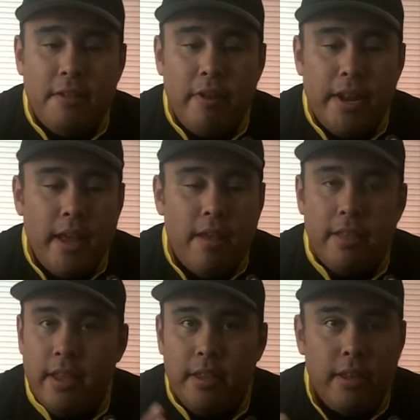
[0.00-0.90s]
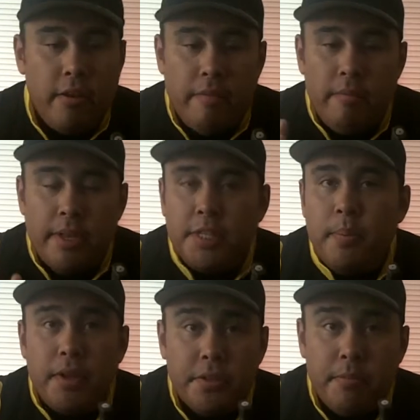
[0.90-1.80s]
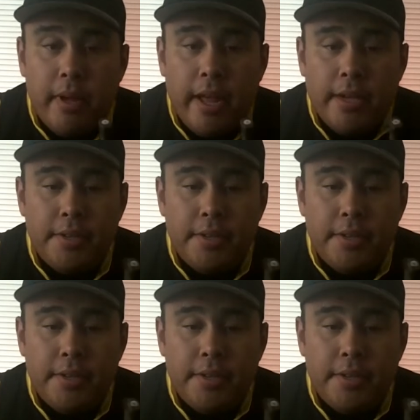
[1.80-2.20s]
there right now that everybody's sponsored by.